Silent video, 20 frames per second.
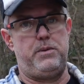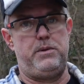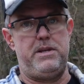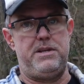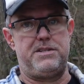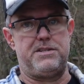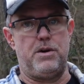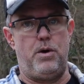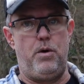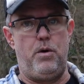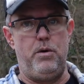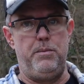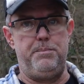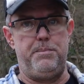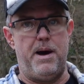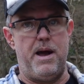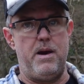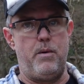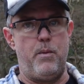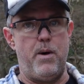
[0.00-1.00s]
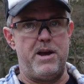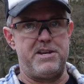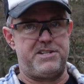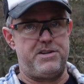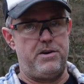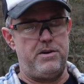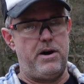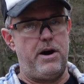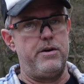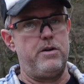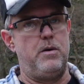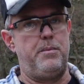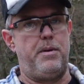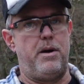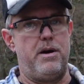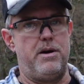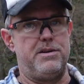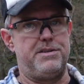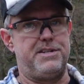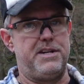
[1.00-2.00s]
sold by Western Auto
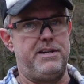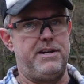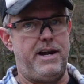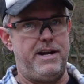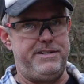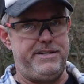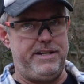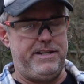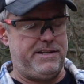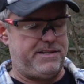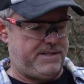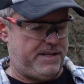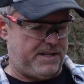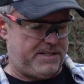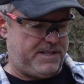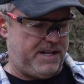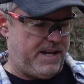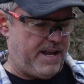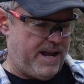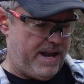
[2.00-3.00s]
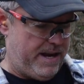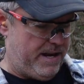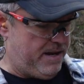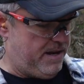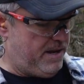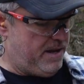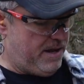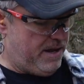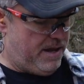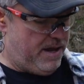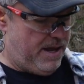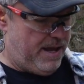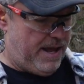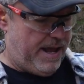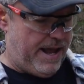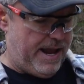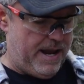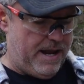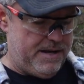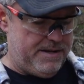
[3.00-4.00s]
Parts in 1968.
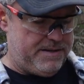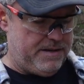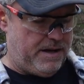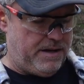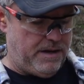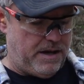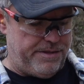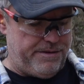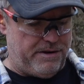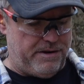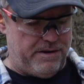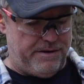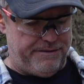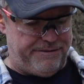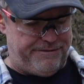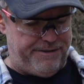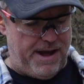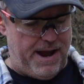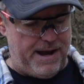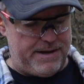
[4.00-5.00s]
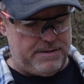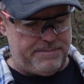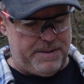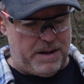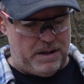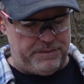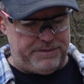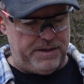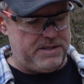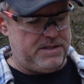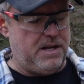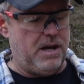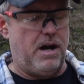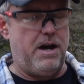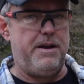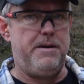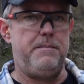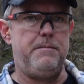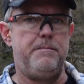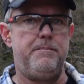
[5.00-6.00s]
And another fact about this
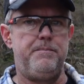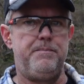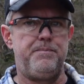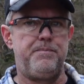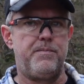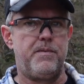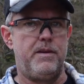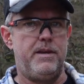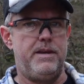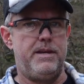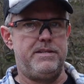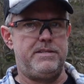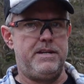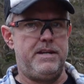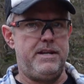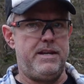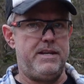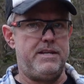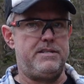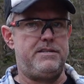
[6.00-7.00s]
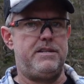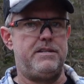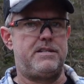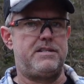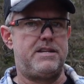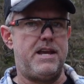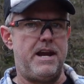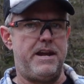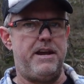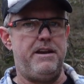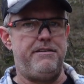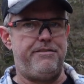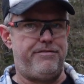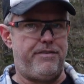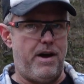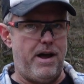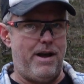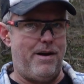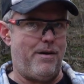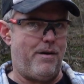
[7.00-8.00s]
gun is it is the second
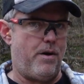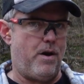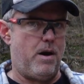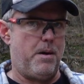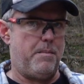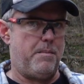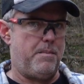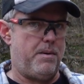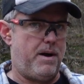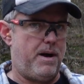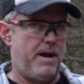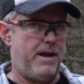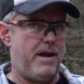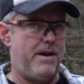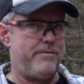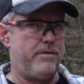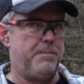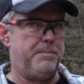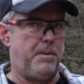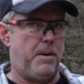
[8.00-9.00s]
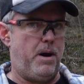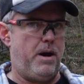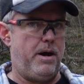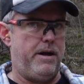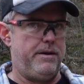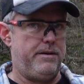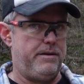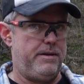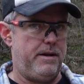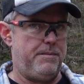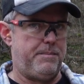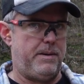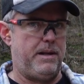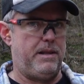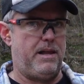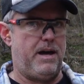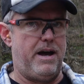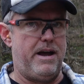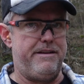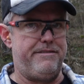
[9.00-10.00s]
firearm I ever bought in my
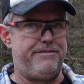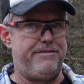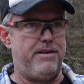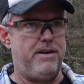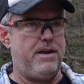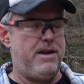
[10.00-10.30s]
life.